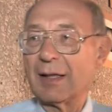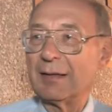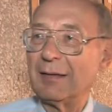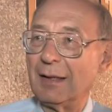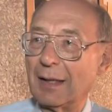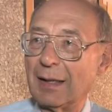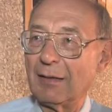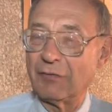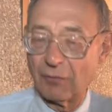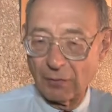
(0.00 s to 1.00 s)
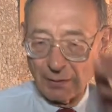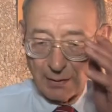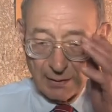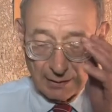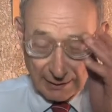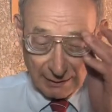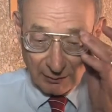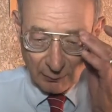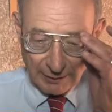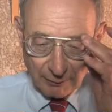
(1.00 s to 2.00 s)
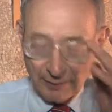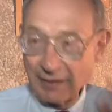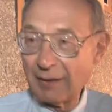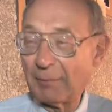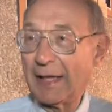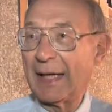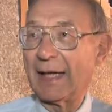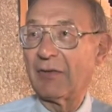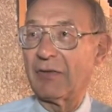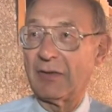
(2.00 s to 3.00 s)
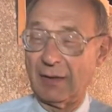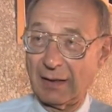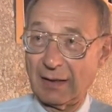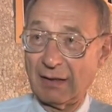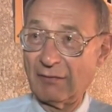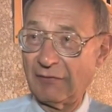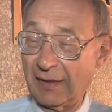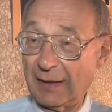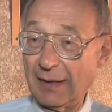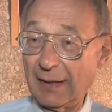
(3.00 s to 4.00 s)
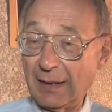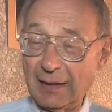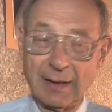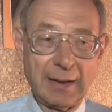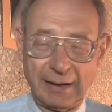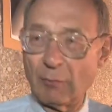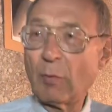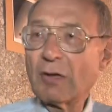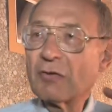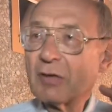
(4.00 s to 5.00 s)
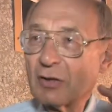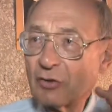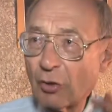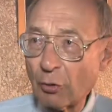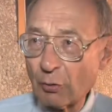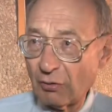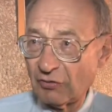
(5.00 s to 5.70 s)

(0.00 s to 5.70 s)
of 1994, we were in the path of it wasn't a total